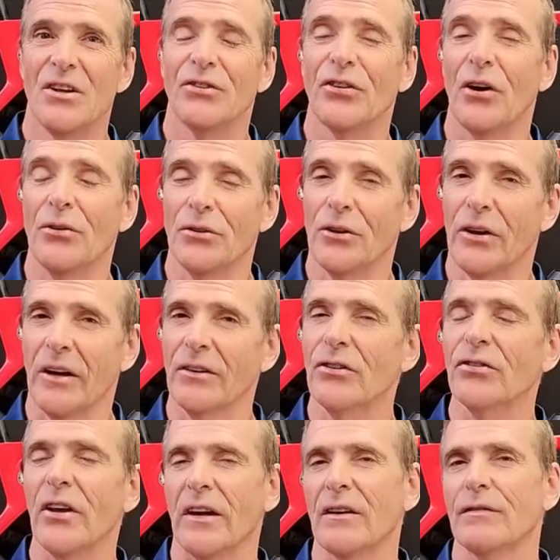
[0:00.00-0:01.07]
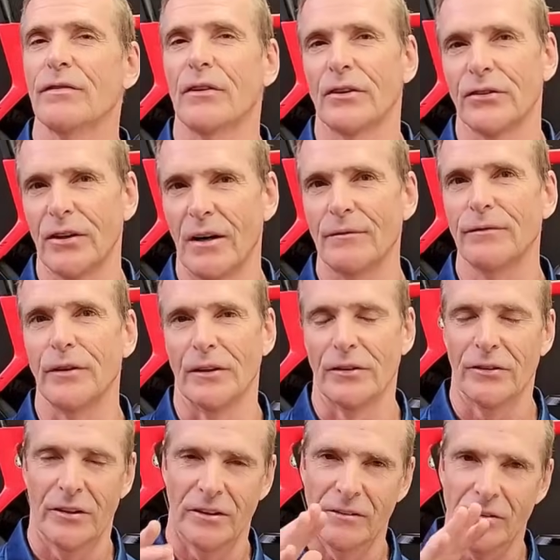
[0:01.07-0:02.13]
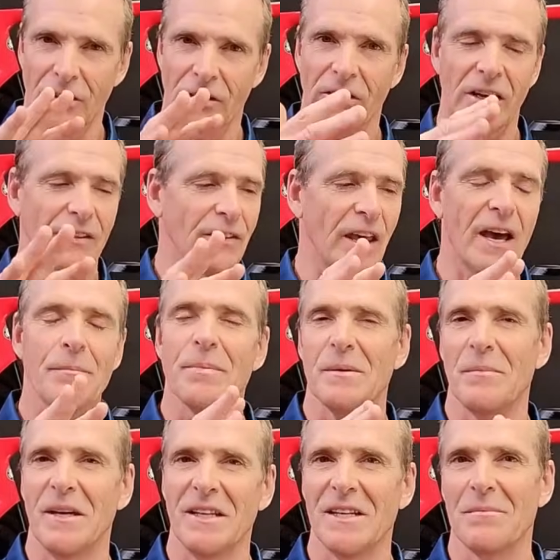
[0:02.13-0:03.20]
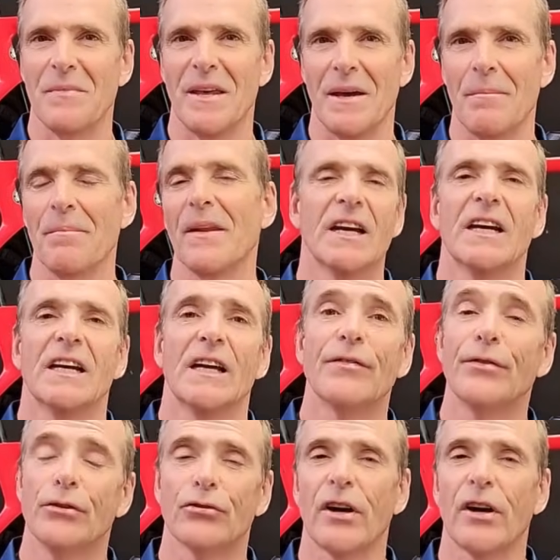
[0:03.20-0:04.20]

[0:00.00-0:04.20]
So you're going to sacrifice comfort. So you've got to get the happy medium there. If you